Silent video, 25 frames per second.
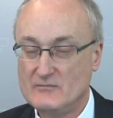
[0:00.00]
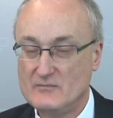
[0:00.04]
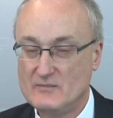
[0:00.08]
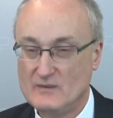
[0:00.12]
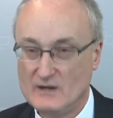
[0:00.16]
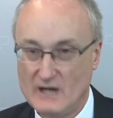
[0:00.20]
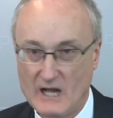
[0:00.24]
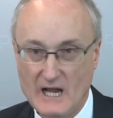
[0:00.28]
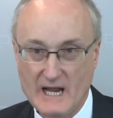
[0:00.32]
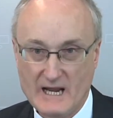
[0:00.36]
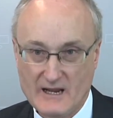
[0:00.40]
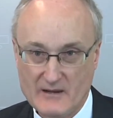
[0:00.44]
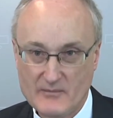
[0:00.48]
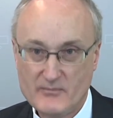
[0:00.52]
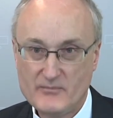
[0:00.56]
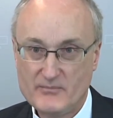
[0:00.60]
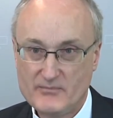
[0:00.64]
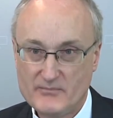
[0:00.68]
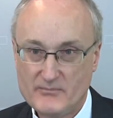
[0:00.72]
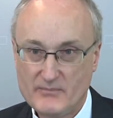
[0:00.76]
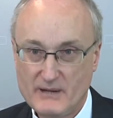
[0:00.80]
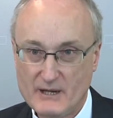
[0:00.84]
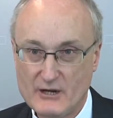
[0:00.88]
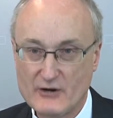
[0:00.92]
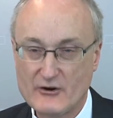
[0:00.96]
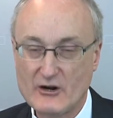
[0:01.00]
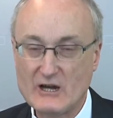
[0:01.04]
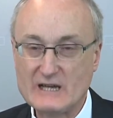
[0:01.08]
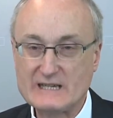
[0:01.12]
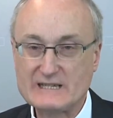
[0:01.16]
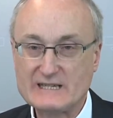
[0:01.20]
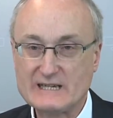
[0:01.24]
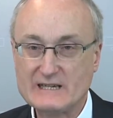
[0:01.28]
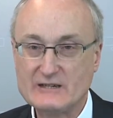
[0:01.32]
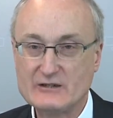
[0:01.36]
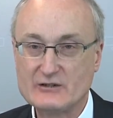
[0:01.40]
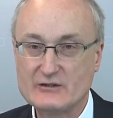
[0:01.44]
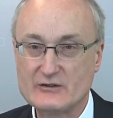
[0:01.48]
like PRI
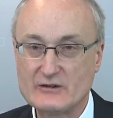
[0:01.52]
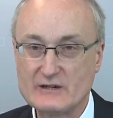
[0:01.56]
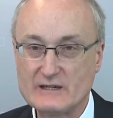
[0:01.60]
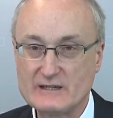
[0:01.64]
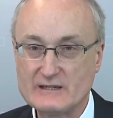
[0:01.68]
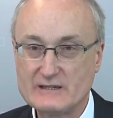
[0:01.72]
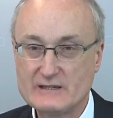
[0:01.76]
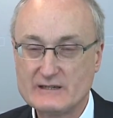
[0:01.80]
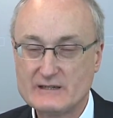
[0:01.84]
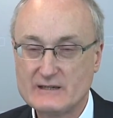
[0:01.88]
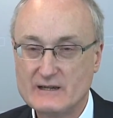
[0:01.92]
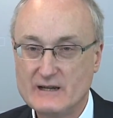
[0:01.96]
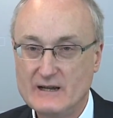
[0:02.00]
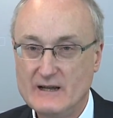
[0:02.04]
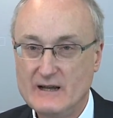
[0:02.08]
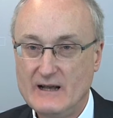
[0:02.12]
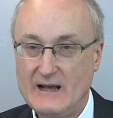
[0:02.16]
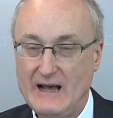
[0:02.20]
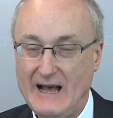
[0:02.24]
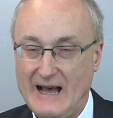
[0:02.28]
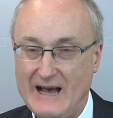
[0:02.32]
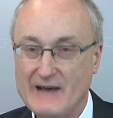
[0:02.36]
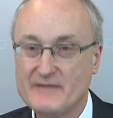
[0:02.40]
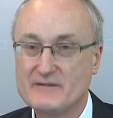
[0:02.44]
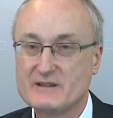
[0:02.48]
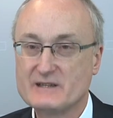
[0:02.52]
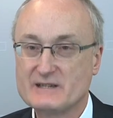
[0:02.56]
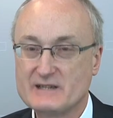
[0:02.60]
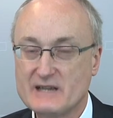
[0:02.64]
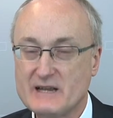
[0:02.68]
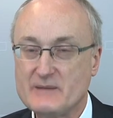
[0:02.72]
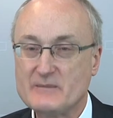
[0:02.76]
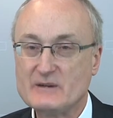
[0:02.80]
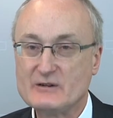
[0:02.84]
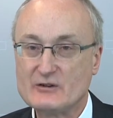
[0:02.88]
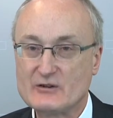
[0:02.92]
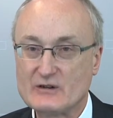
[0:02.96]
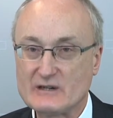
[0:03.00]
signatories have the
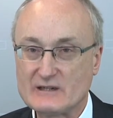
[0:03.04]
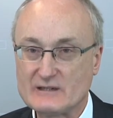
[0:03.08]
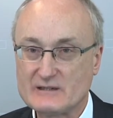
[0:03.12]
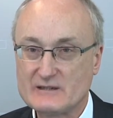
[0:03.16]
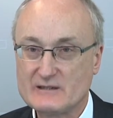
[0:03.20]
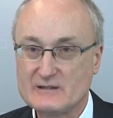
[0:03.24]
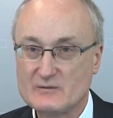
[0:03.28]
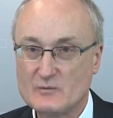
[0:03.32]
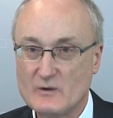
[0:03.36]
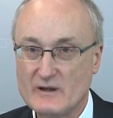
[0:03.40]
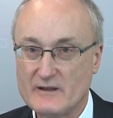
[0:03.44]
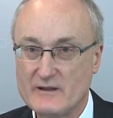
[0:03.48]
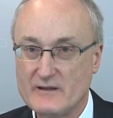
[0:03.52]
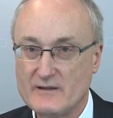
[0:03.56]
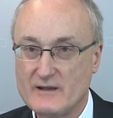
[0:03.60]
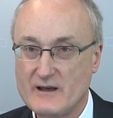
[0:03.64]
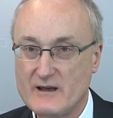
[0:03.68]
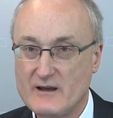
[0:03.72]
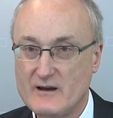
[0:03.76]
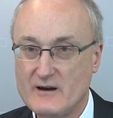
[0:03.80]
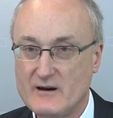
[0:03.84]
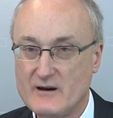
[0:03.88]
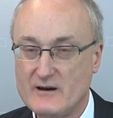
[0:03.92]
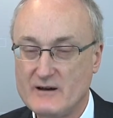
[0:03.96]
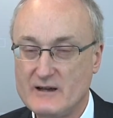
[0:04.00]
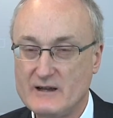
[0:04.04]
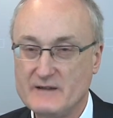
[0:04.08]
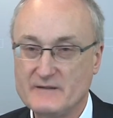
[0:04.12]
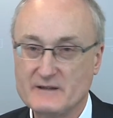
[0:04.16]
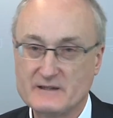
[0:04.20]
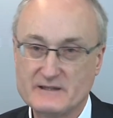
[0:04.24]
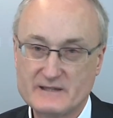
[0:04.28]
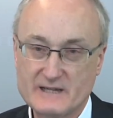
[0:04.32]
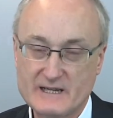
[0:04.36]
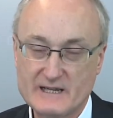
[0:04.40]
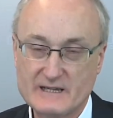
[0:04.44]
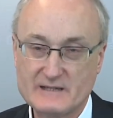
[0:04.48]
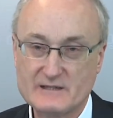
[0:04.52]
same interests, whether they are in the
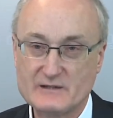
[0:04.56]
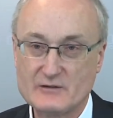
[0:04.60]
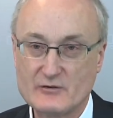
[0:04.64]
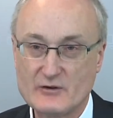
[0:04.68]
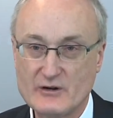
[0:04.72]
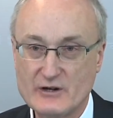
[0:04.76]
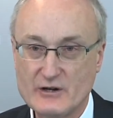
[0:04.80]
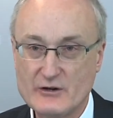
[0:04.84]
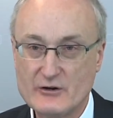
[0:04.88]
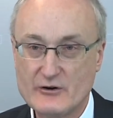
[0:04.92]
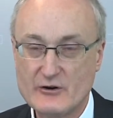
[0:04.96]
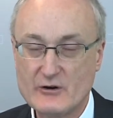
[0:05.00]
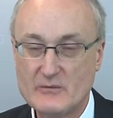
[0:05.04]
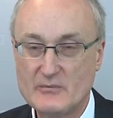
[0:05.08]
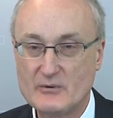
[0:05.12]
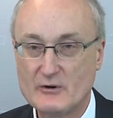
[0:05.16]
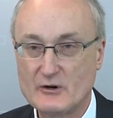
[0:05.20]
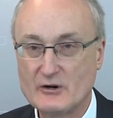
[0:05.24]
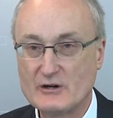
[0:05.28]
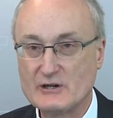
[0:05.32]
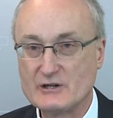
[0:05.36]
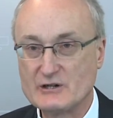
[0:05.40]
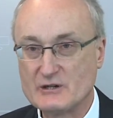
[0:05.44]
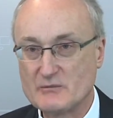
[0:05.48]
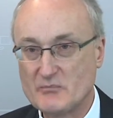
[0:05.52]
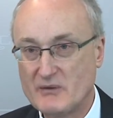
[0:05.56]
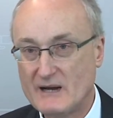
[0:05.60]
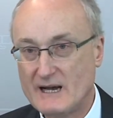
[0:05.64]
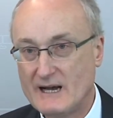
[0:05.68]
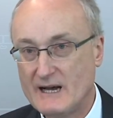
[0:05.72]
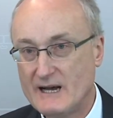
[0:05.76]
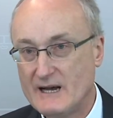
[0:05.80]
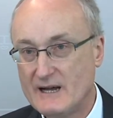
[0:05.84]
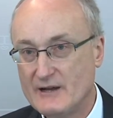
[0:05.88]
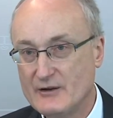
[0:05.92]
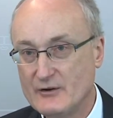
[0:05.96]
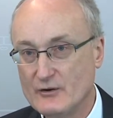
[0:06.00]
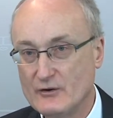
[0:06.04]
States or in Europe or in
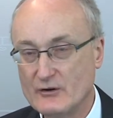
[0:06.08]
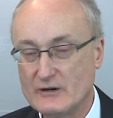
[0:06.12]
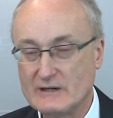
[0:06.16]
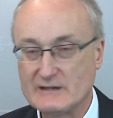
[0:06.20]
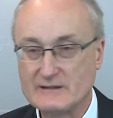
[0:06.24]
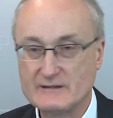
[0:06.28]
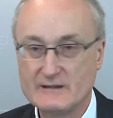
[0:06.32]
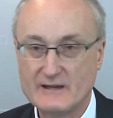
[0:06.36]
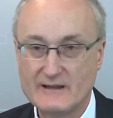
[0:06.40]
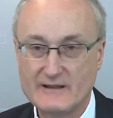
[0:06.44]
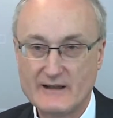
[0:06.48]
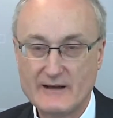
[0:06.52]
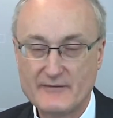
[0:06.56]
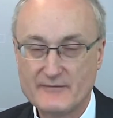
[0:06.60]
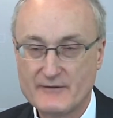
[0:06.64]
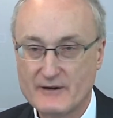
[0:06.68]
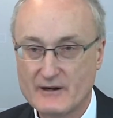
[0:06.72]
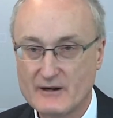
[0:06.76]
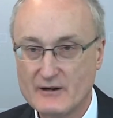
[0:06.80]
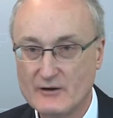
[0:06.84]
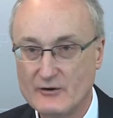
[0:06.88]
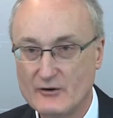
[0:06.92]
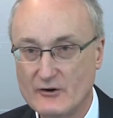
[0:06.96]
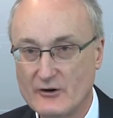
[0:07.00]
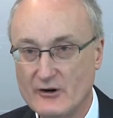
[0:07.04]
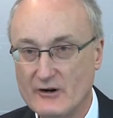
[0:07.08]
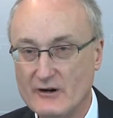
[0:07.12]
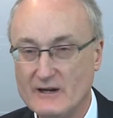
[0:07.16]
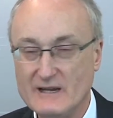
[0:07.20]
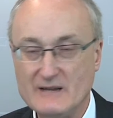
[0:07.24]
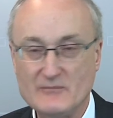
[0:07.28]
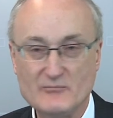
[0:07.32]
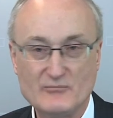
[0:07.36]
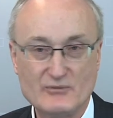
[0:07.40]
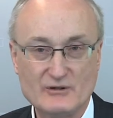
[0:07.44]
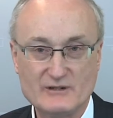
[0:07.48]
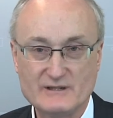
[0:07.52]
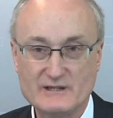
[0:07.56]
Japan or in South Africa or
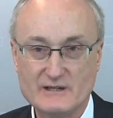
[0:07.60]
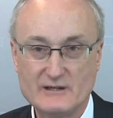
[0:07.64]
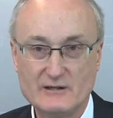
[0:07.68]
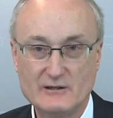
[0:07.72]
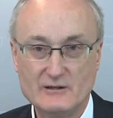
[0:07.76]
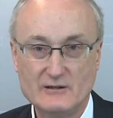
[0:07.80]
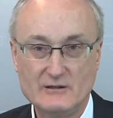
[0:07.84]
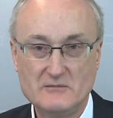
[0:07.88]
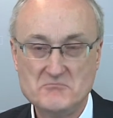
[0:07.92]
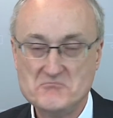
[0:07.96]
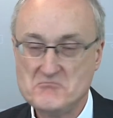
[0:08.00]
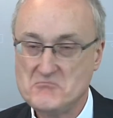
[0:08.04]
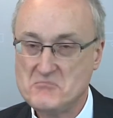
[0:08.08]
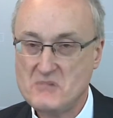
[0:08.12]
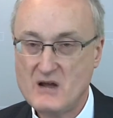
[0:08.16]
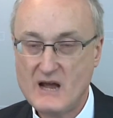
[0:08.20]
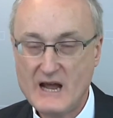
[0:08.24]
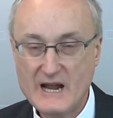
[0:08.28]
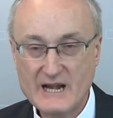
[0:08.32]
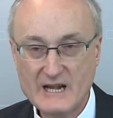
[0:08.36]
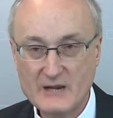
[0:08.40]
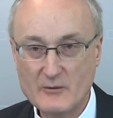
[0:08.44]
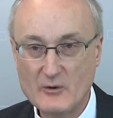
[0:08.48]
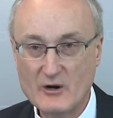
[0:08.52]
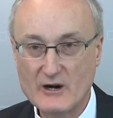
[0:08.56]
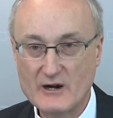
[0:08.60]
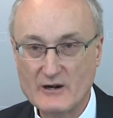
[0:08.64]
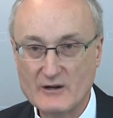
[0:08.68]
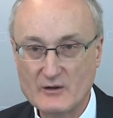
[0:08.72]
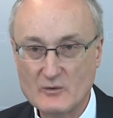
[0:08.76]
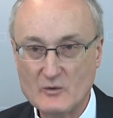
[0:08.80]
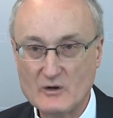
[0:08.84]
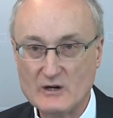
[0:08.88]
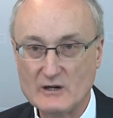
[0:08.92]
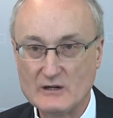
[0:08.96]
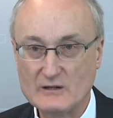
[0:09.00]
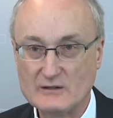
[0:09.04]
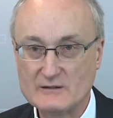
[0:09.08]
in Brazil, anywhere in the
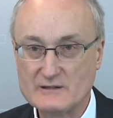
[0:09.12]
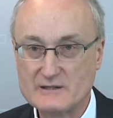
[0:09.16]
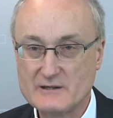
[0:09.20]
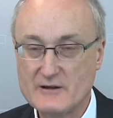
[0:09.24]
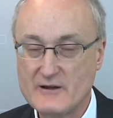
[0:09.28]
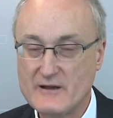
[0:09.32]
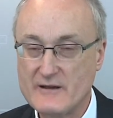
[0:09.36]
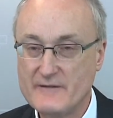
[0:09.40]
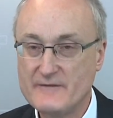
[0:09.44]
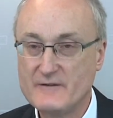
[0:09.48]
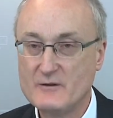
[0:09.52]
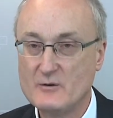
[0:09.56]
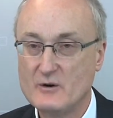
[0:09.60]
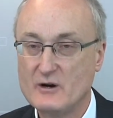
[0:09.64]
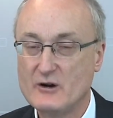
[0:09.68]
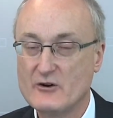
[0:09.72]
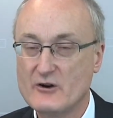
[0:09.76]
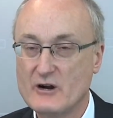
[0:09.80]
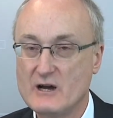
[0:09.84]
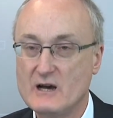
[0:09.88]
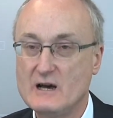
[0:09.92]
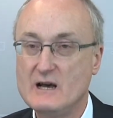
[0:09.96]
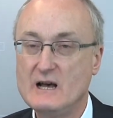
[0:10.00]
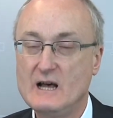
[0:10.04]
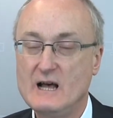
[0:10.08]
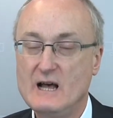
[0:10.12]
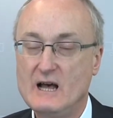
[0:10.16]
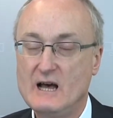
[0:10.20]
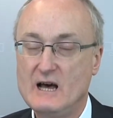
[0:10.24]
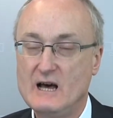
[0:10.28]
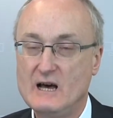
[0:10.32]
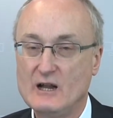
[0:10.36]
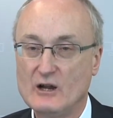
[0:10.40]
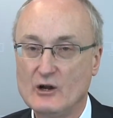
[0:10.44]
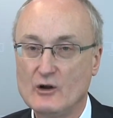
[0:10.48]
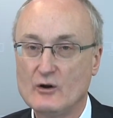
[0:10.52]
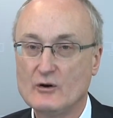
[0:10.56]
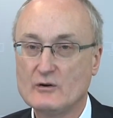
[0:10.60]
world. So if you are a,
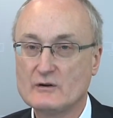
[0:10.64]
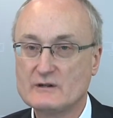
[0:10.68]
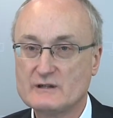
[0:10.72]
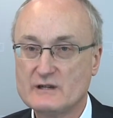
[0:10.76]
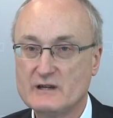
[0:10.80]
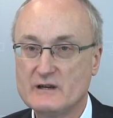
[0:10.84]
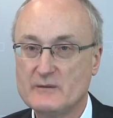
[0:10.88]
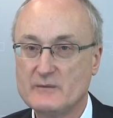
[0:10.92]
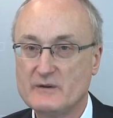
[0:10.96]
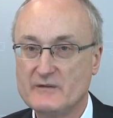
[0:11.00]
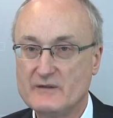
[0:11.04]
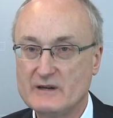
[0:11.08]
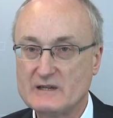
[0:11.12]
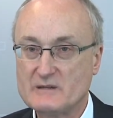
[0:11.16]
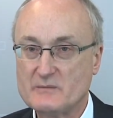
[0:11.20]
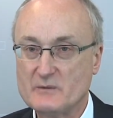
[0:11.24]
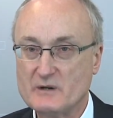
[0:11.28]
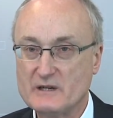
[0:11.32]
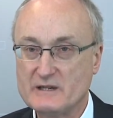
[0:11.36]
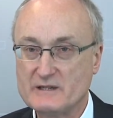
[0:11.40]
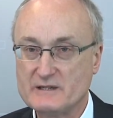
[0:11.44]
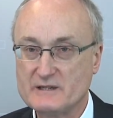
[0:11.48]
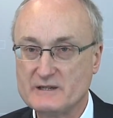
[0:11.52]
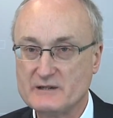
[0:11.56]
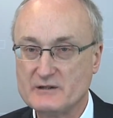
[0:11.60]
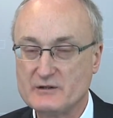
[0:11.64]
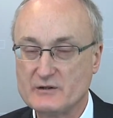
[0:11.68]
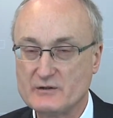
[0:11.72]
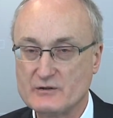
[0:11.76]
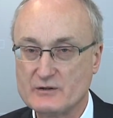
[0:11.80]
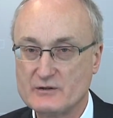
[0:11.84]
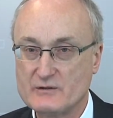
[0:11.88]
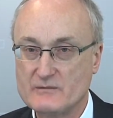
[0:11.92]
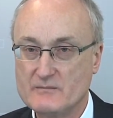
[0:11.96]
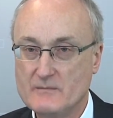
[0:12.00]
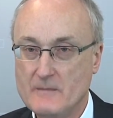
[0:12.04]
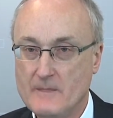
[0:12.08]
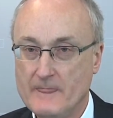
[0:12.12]
a long-term investment
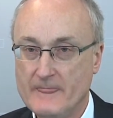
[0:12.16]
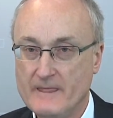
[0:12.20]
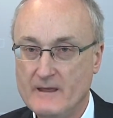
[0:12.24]
institution,